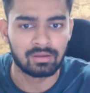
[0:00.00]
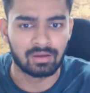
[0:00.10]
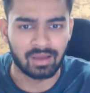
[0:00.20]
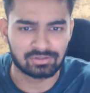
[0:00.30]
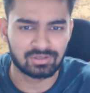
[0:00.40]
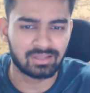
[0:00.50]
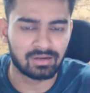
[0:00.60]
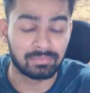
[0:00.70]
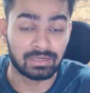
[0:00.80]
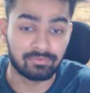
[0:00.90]
Actually, there are
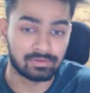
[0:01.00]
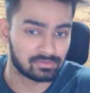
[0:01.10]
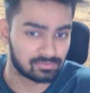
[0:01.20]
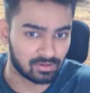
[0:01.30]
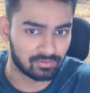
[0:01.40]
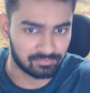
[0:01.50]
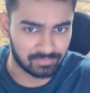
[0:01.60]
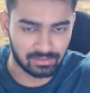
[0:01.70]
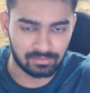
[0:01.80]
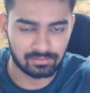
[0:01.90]
many ways of solving
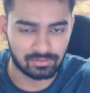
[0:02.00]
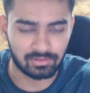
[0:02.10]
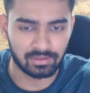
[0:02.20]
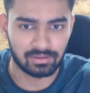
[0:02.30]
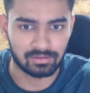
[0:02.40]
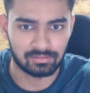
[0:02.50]
B. Okay.